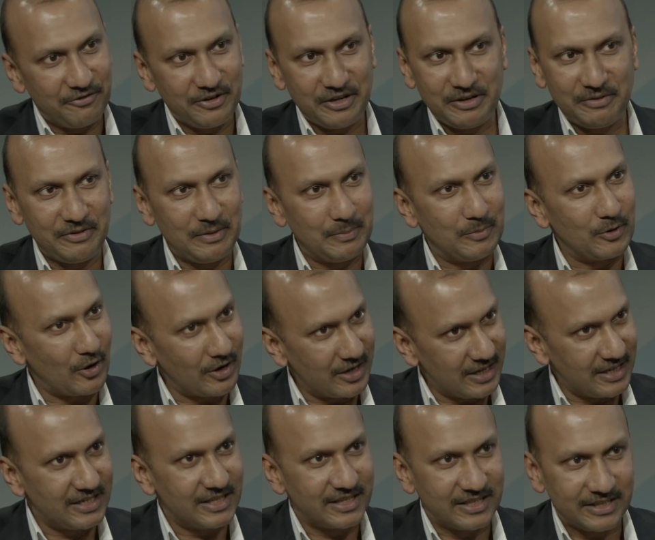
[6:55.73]
we brought
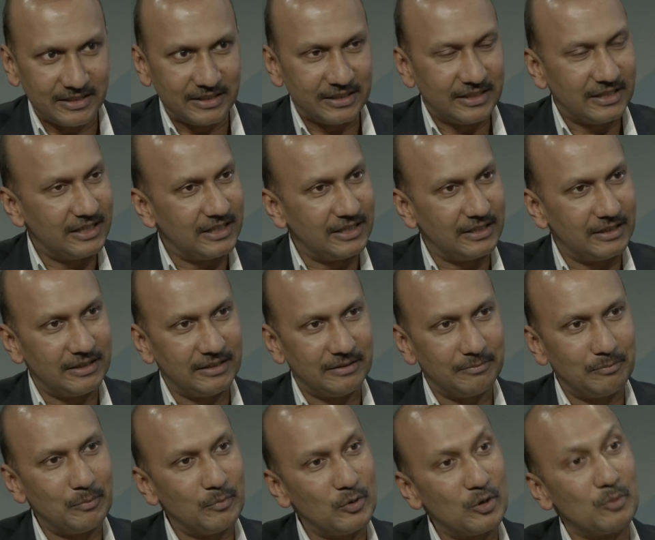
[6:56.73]
in
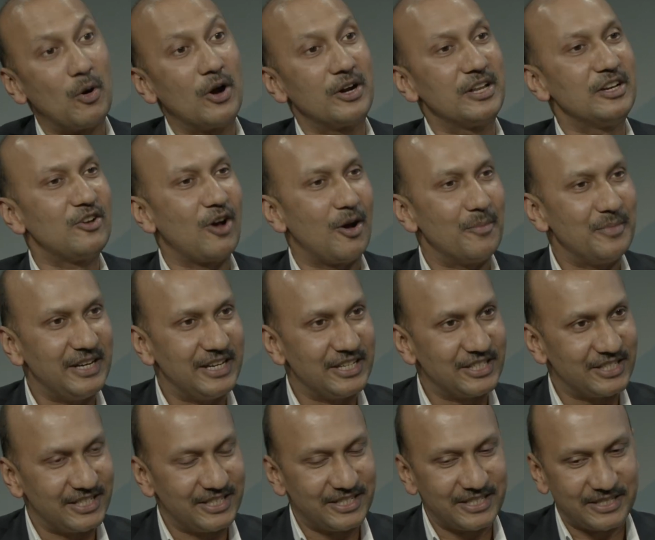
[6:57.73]
more modern
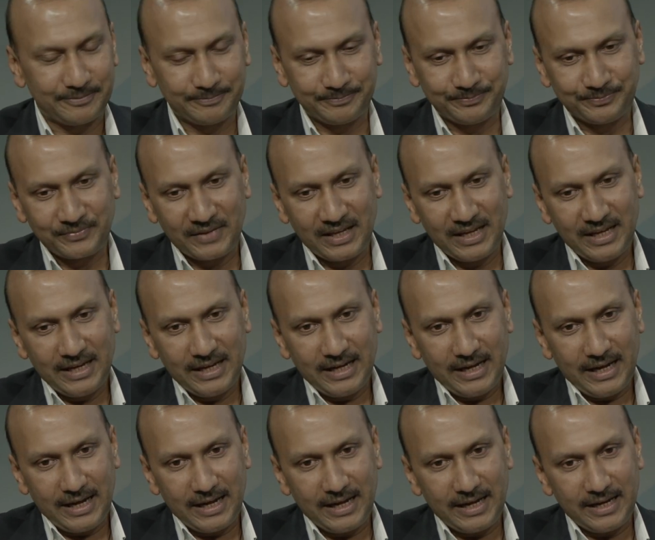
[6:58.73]
combinations.
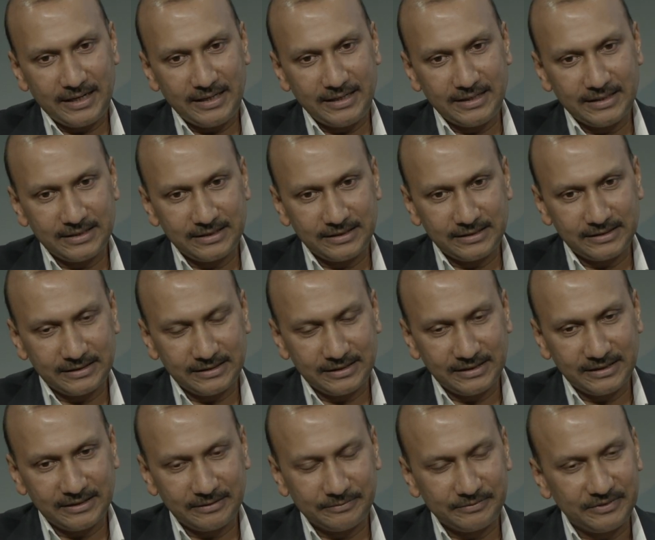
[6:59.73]
And
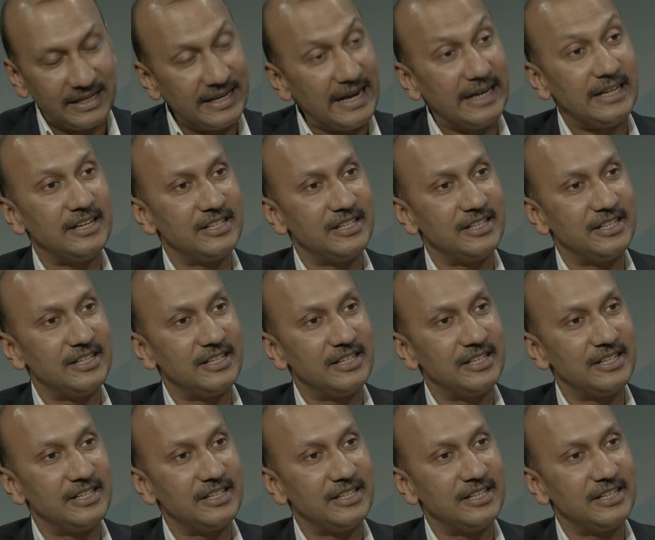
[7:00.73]
the net